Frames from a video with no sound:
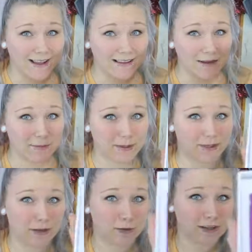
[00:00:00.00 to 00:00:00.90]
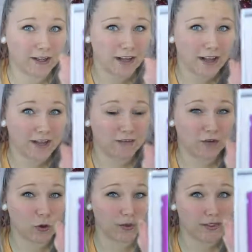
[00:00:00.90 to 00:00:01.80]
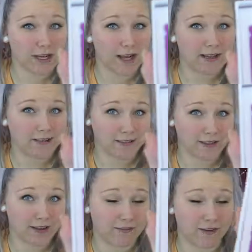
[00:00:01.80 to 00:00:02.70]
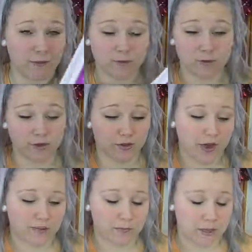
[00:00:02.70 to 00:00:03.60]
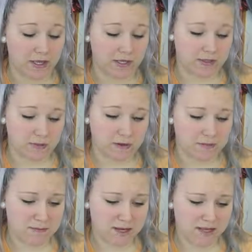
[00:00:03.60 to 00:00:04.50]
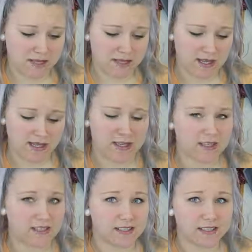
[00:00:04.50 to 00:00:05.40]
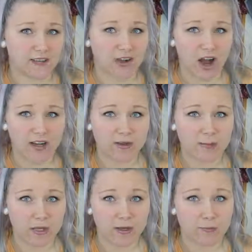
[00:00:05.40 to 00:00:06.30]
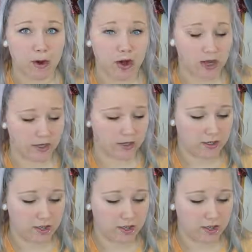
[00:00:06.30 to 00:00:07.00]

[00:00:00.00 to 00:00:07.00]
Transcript: got the pink one. And of course, I absolutely love pink. It's been a minute, I think, since I've gotten a pink mod.